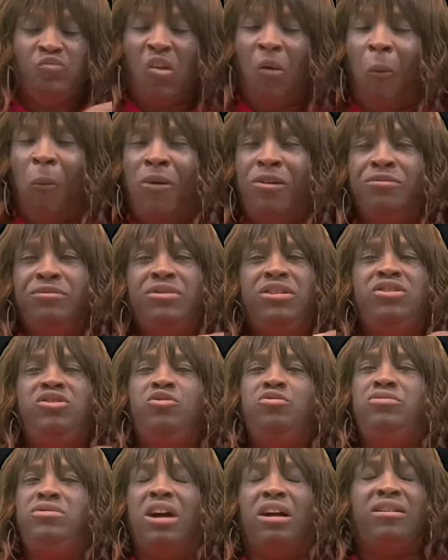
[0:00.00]
We don't need
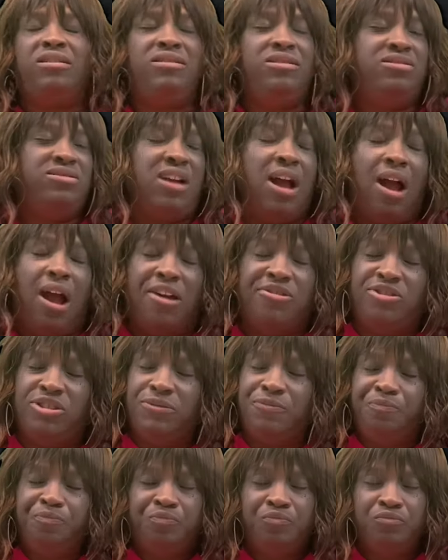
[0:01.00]
you ducking and dodging.